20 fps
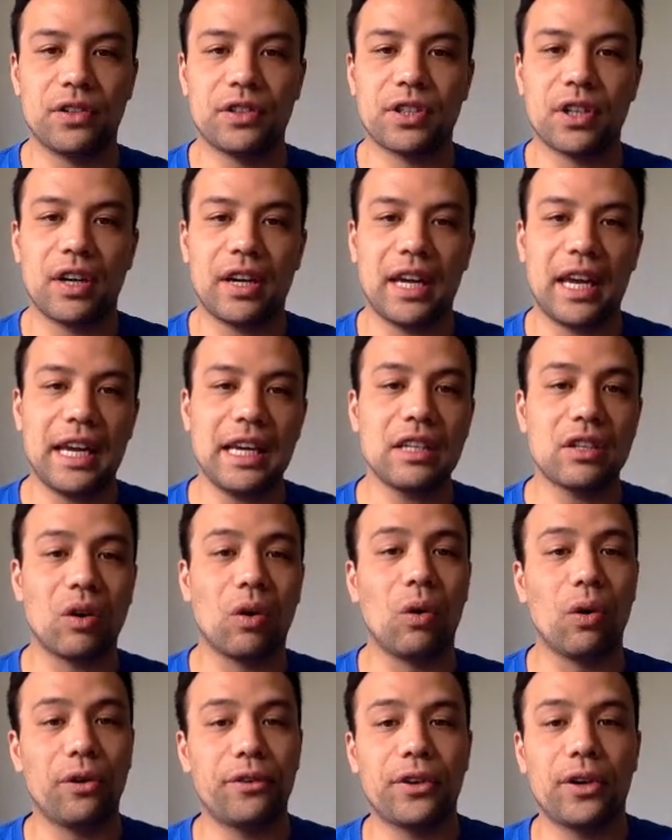So he's
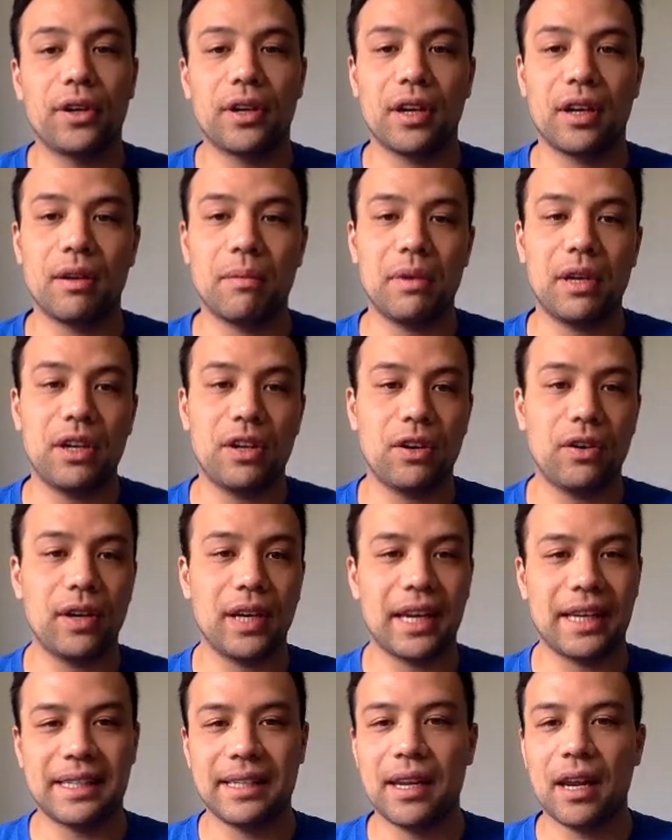also going to be doing
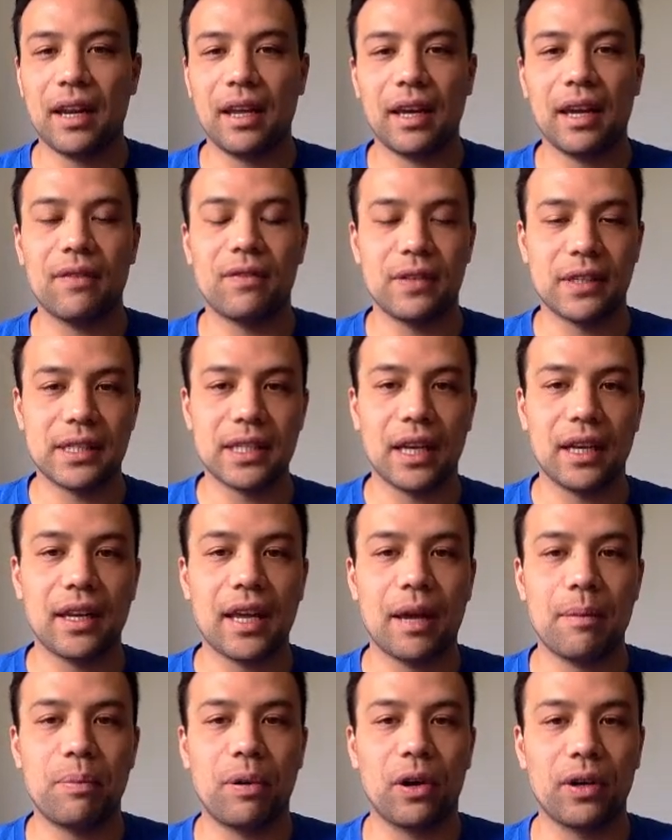his Nettie Given
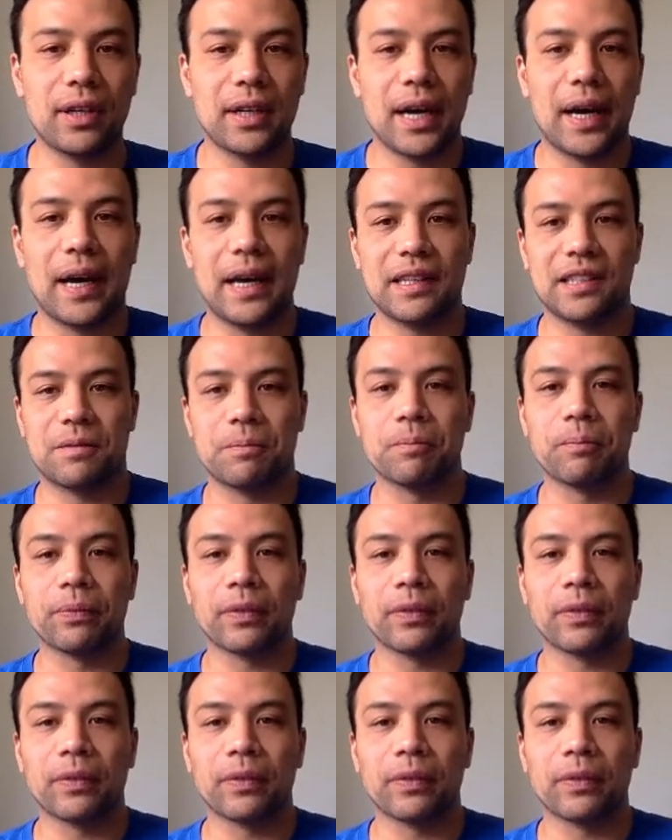Sunday podcast.